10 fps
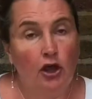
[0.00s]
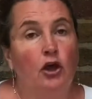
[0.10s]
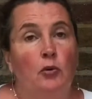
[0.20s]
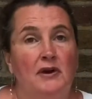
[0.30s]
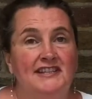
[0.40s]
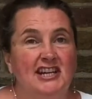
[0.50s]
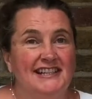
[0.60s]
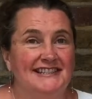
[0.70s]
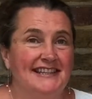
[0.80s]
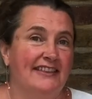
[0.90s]
We're
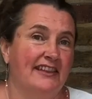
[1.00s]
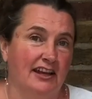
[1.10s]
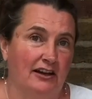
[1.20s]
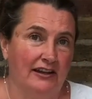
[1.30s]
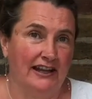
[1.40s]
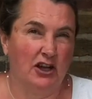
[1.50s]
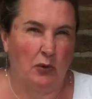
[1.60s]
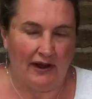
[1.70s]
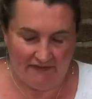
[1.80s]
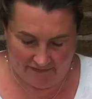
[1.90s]
dicing the garlic
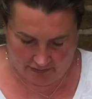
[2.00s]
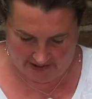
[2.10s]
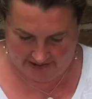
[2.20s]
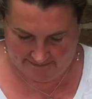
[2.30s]
quite fine.